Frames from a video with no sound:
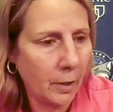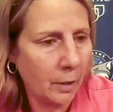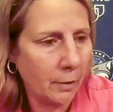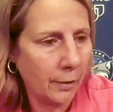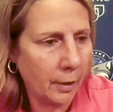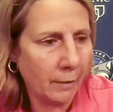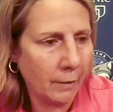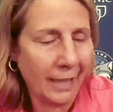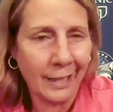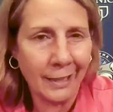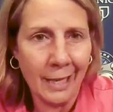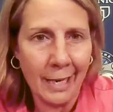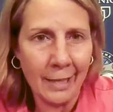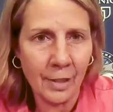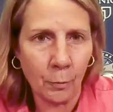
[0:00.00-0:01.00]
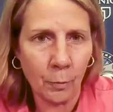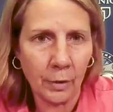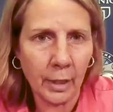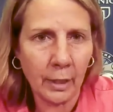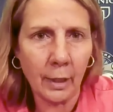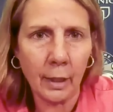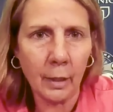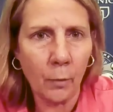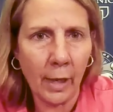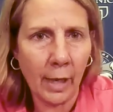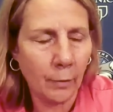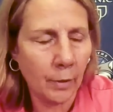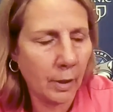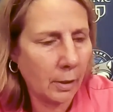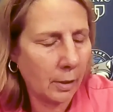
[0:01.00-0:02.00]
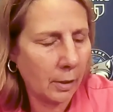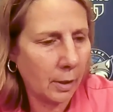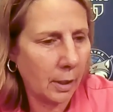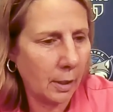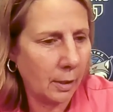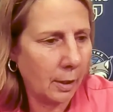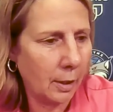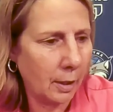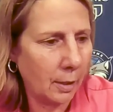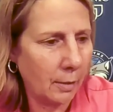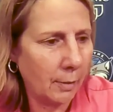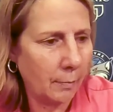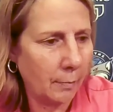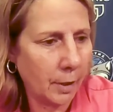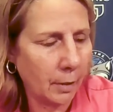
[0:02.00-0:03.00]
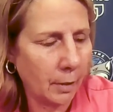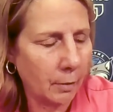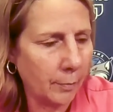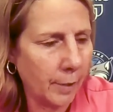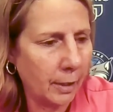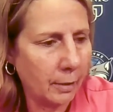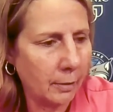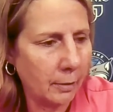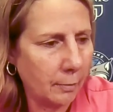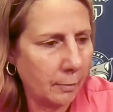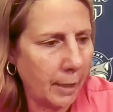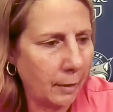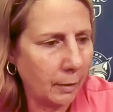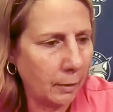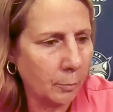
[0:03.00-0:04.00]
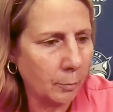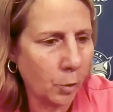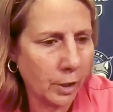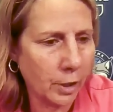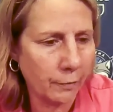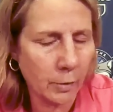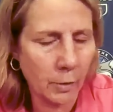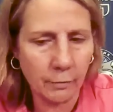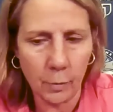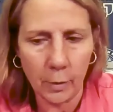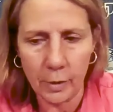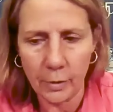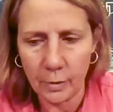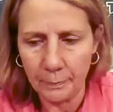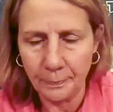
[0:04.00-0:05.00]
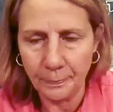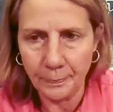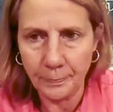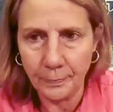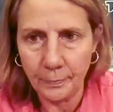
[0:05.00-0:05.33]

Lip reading: They're recognizing what they could get away with. And it made it a little more difficult for us.